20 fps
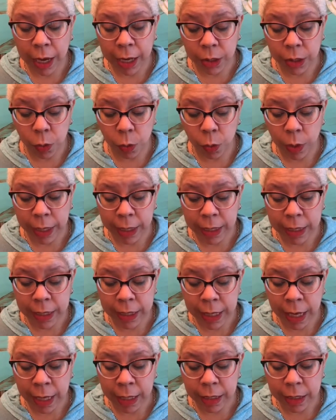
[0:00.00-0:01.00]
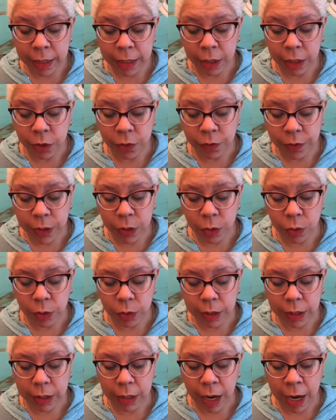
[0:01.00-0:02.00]
and to what extent such physical
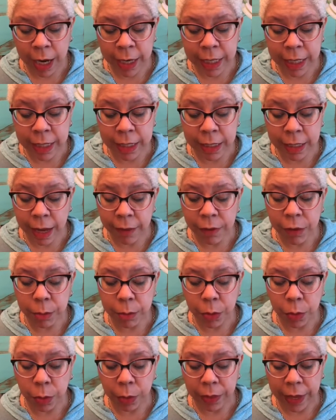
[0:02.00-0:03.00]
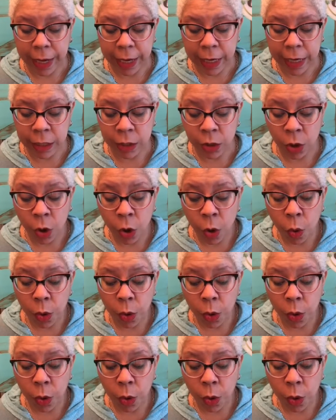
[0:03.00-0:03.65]
decline is inevitable with age,